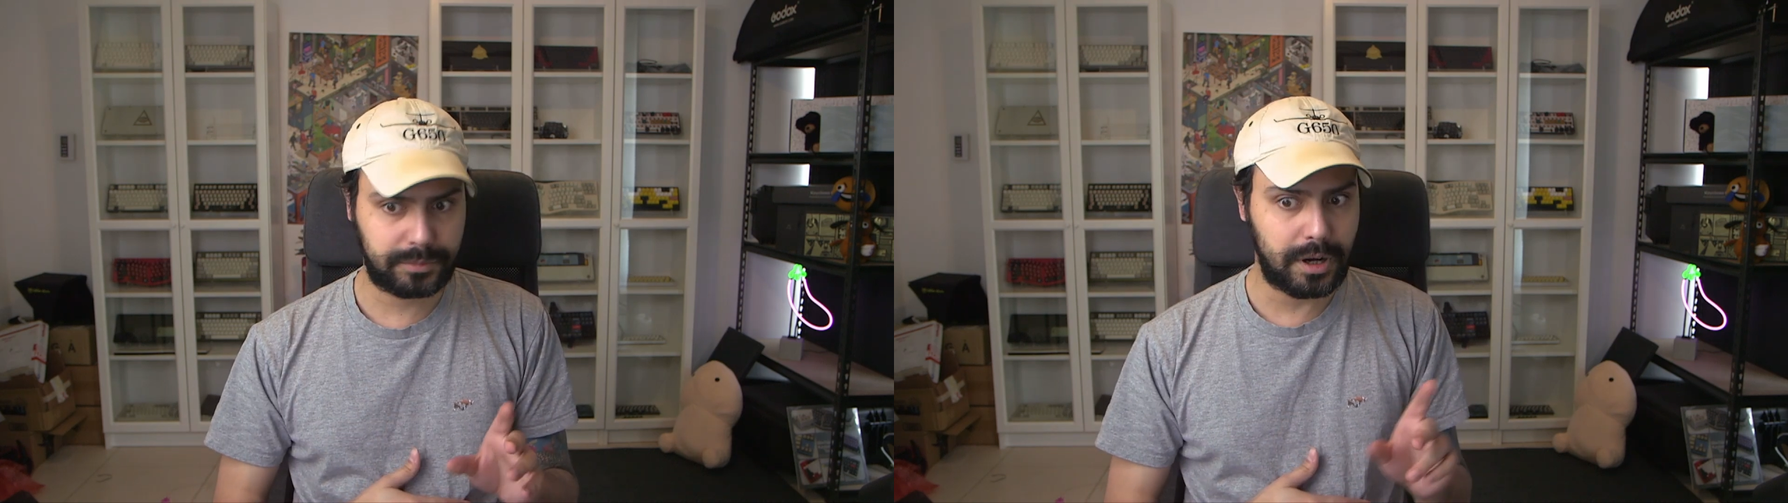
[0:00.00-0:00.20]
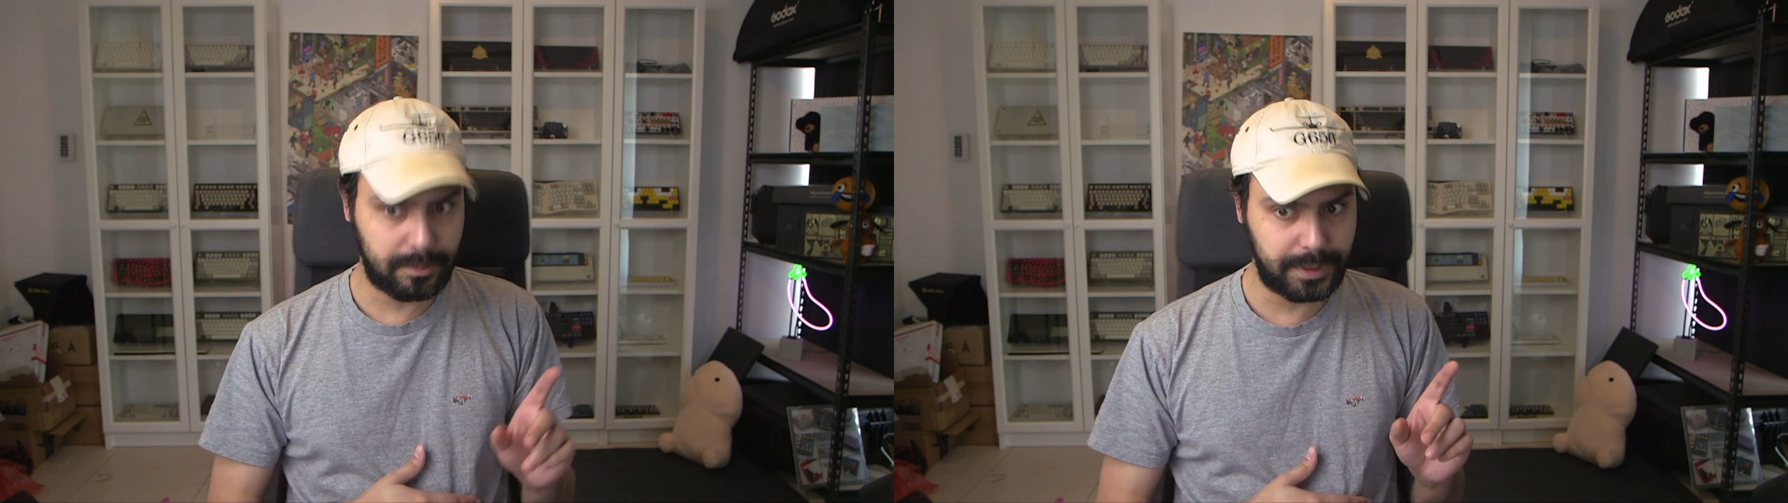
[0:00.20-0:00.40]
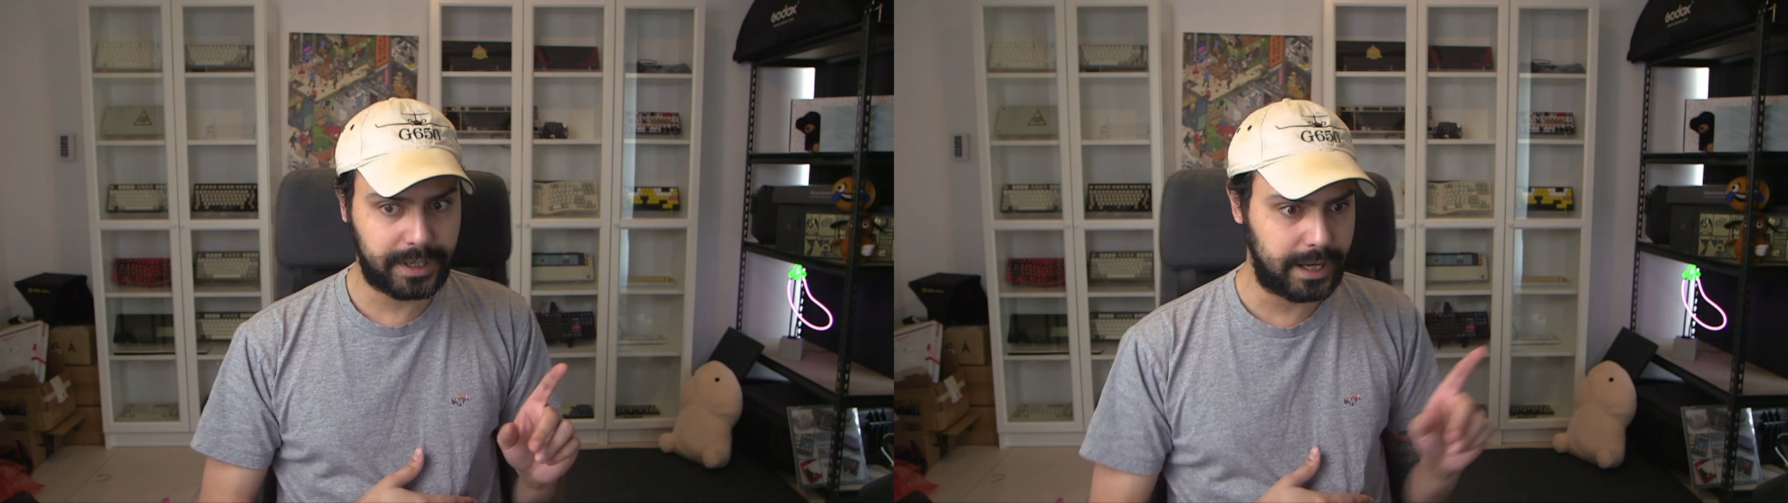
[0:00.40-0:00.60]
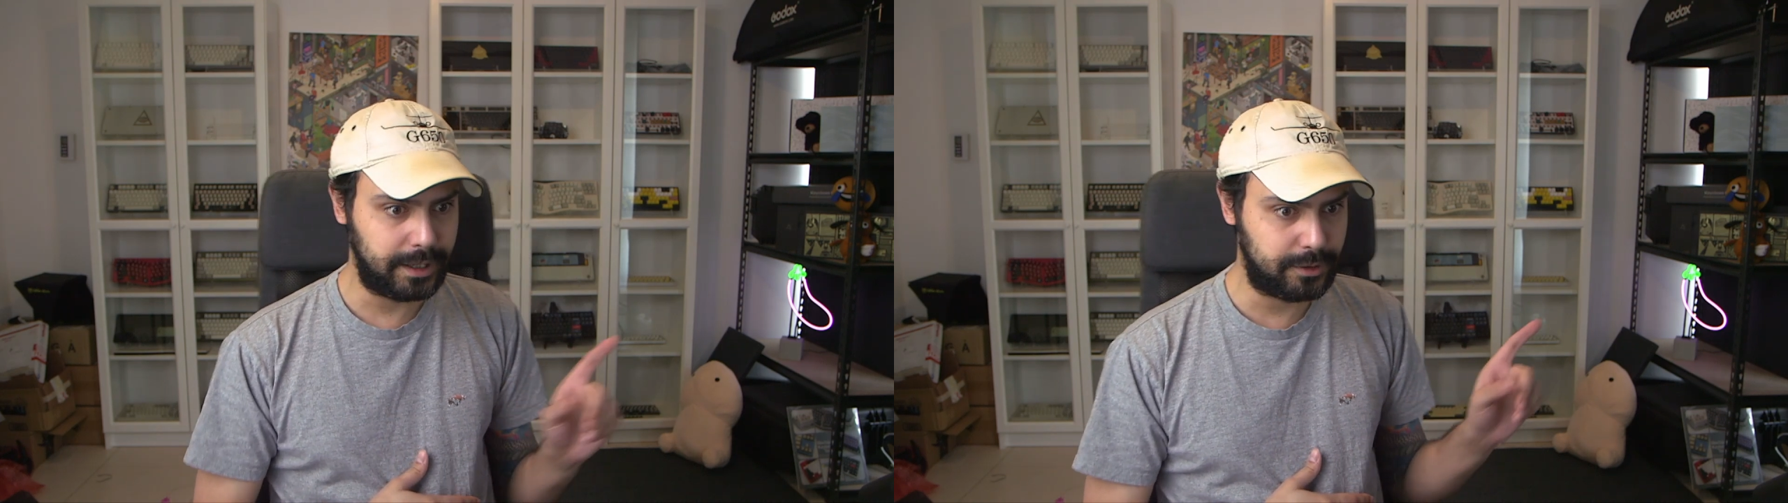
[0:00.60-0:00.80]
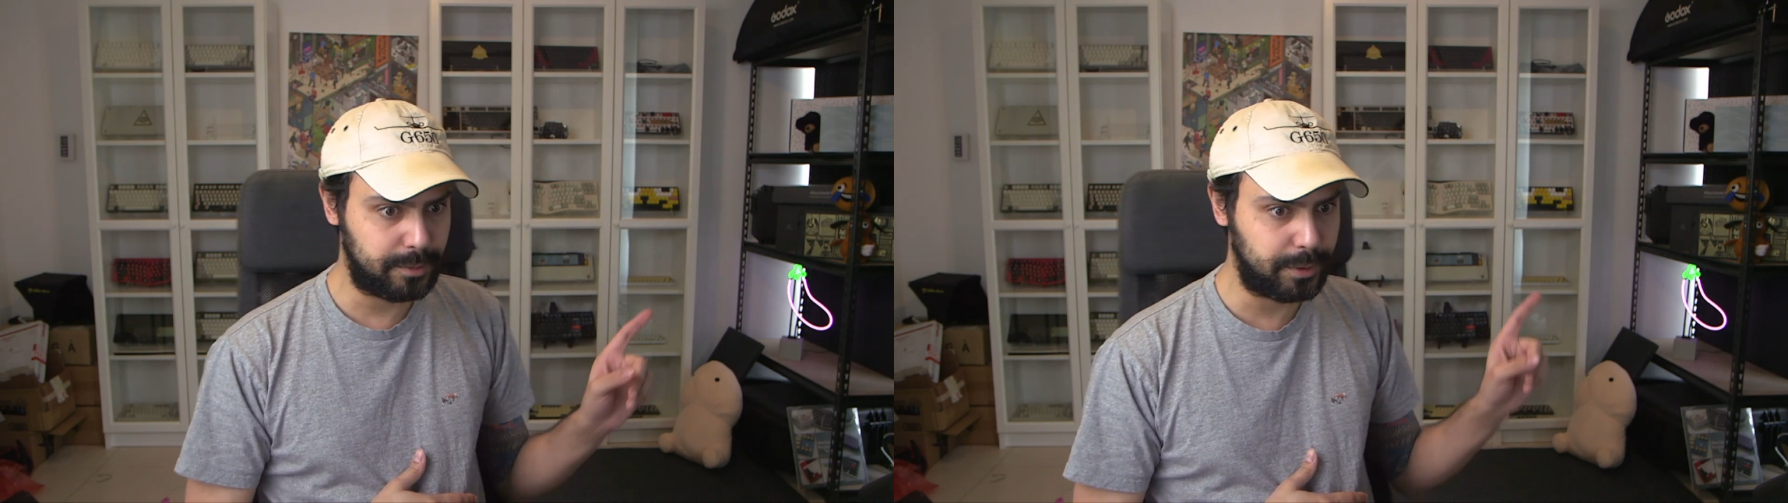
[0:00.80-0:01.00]

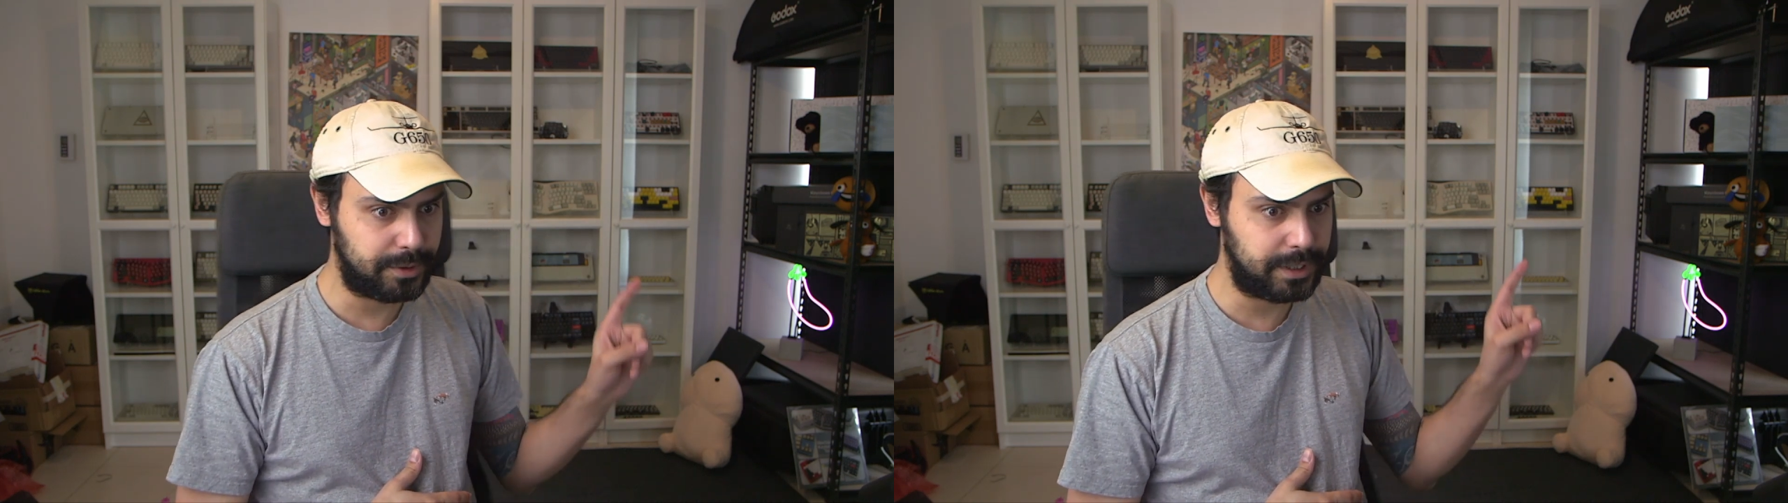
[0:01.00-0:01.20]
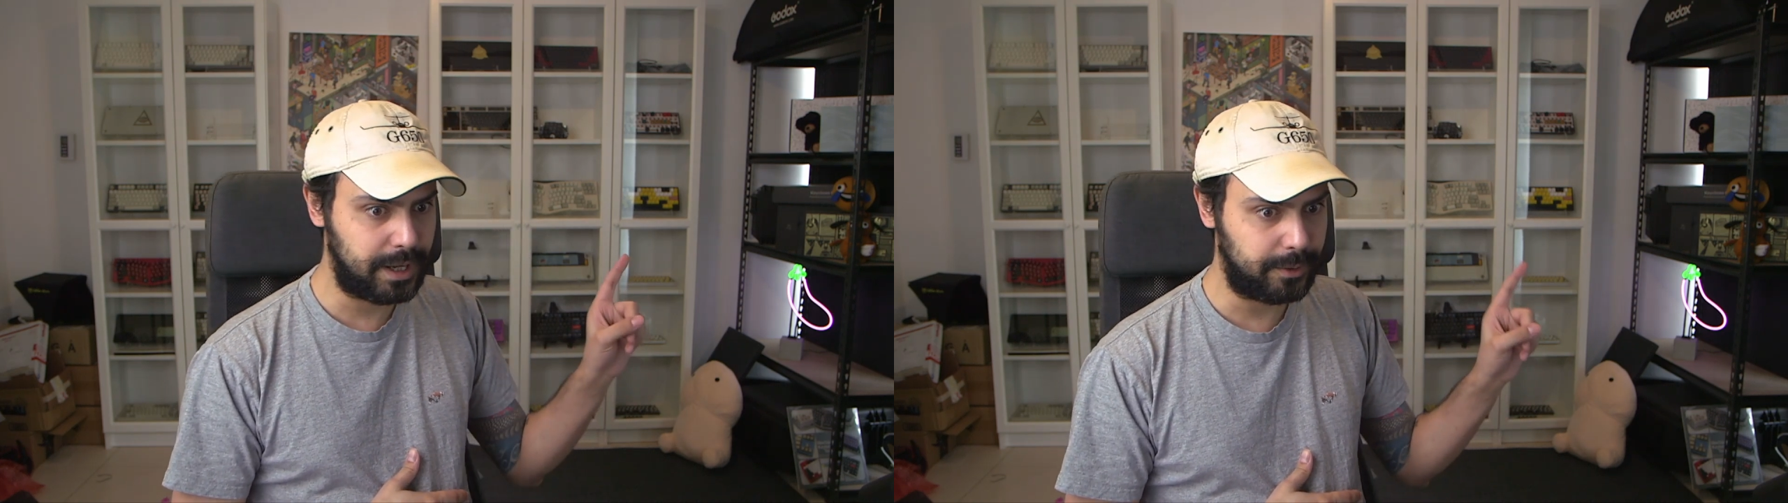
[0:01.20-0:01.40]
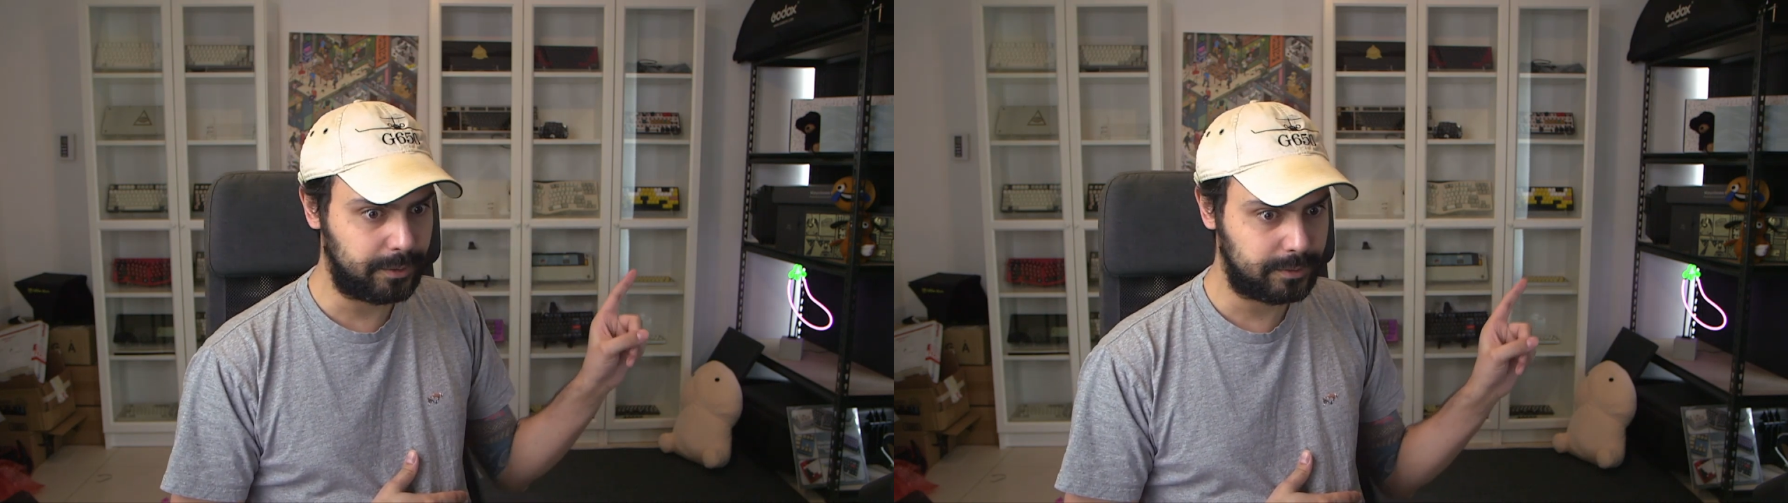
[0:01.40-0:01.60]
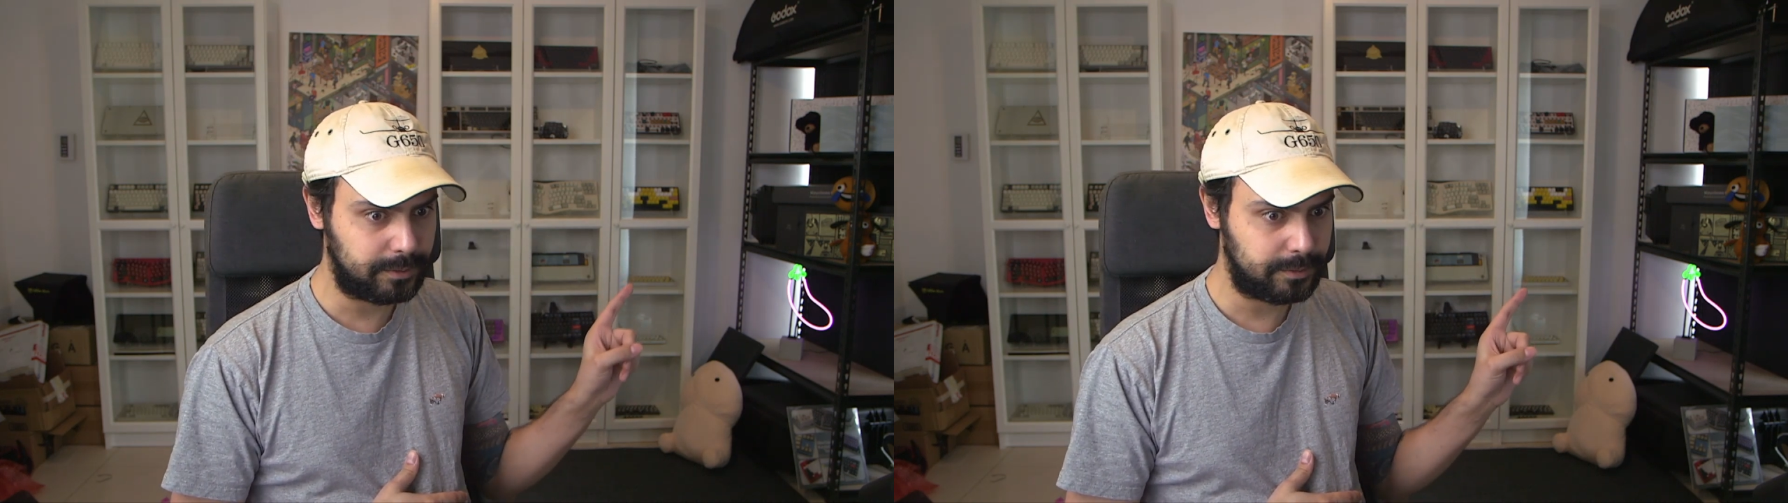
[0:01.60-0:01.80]
complicated to put together.